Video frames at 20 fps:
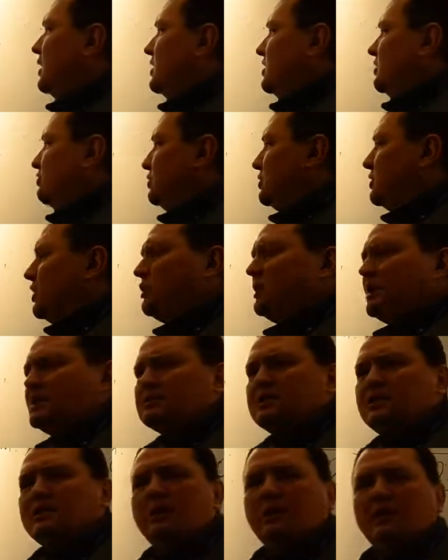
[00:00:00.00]
if we know
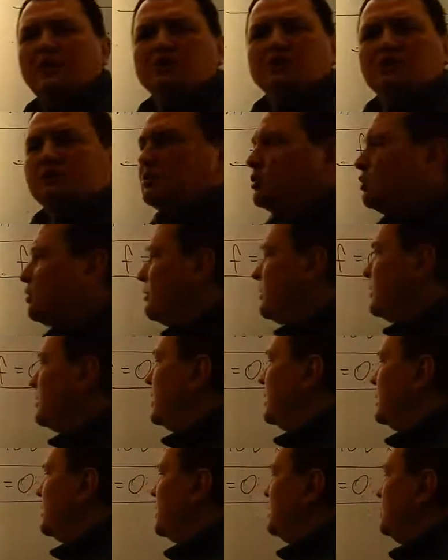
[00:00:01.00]
acceleration, we will